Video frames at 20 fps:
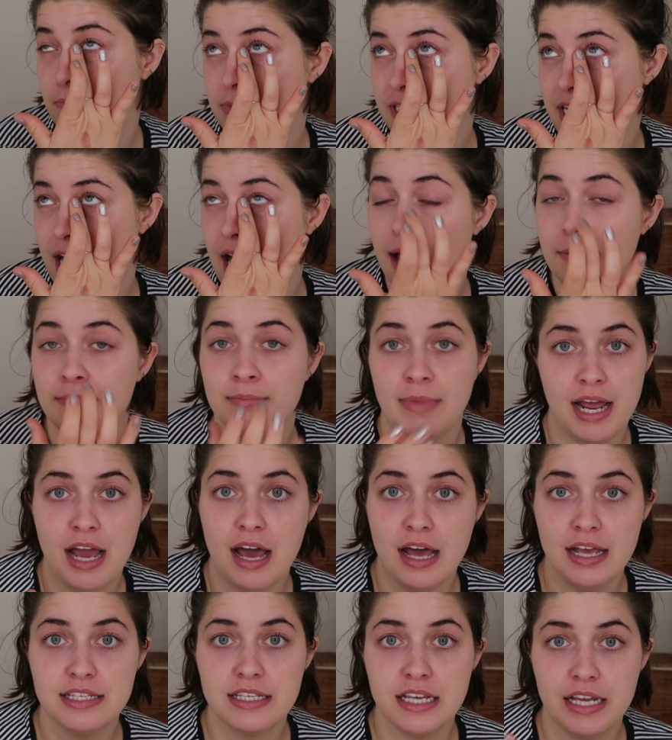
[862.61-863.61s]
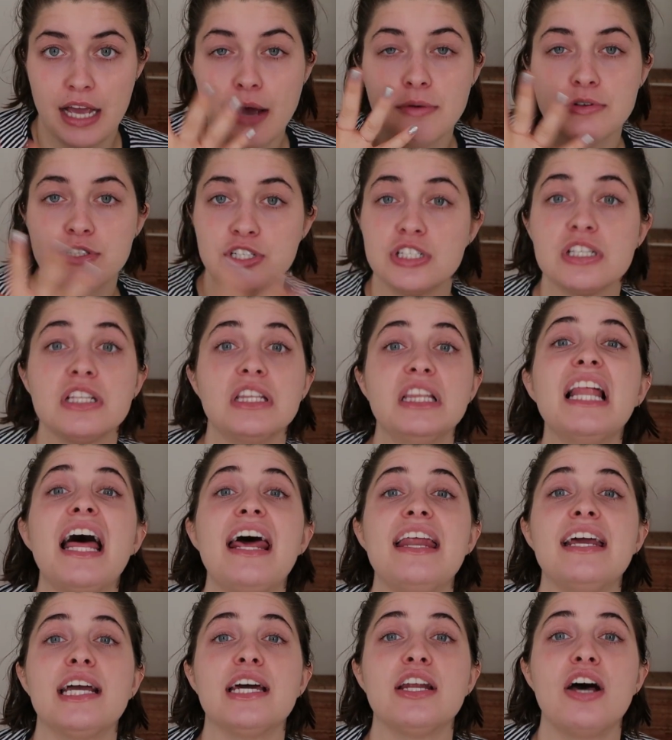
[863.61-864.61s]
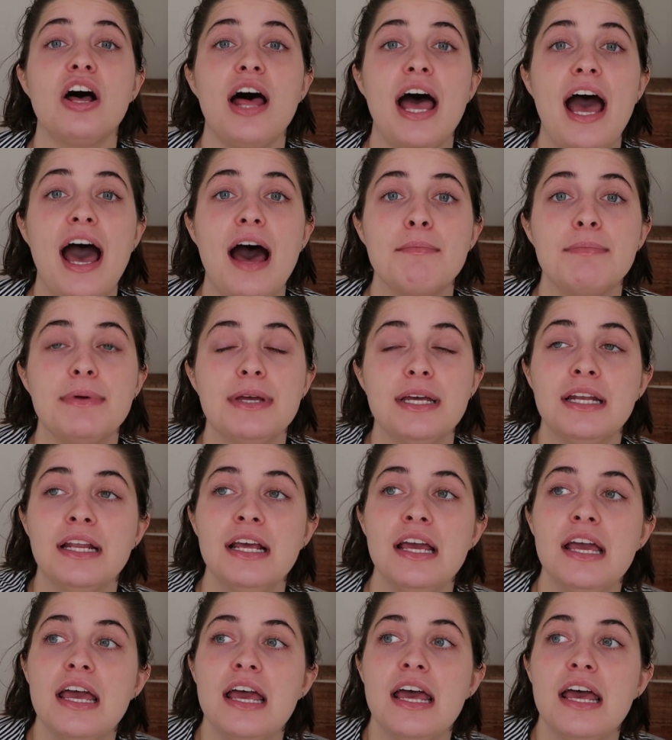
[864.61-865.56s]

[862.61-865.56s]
dab my eyes, like I was just letting it all happen.